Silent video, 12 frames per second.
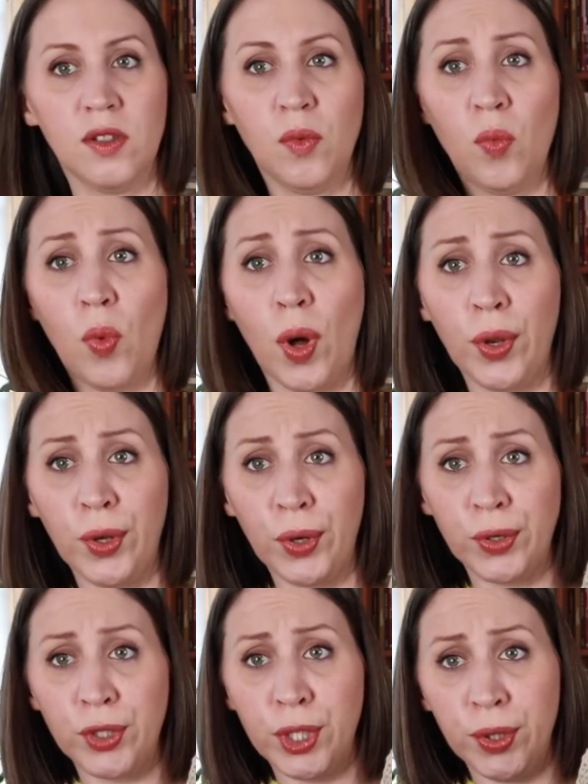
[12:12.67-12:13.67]
1 or
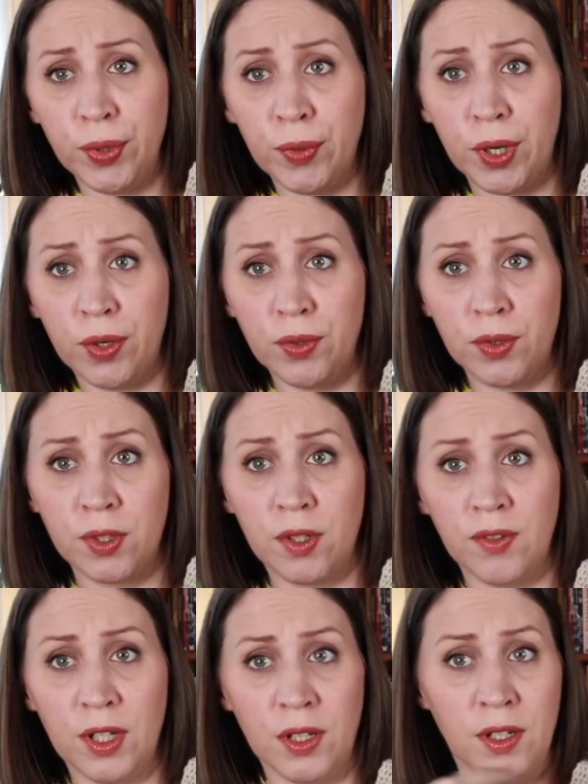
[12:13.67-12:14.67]
2 rows
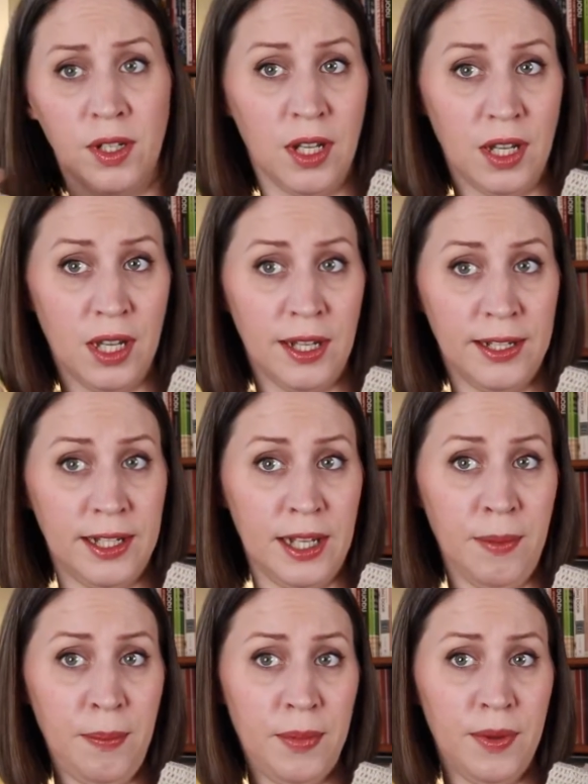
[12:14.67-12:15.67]
of a
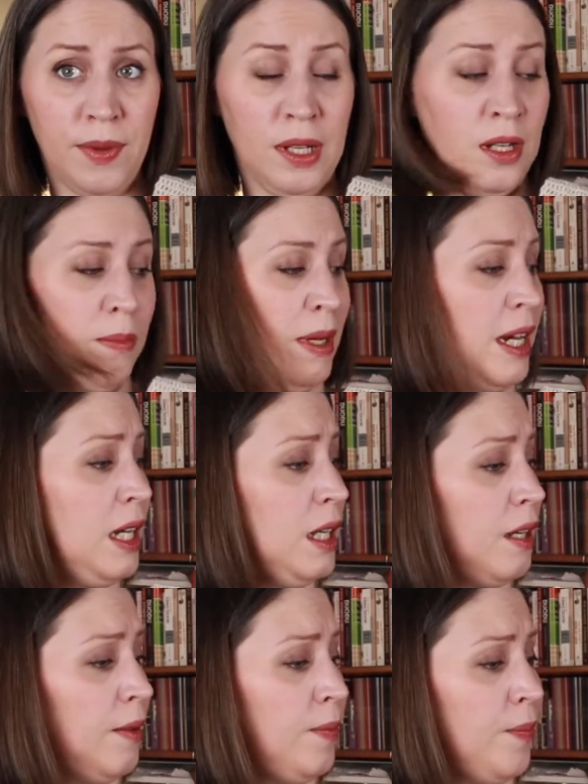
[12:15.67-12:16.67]
dip in the back.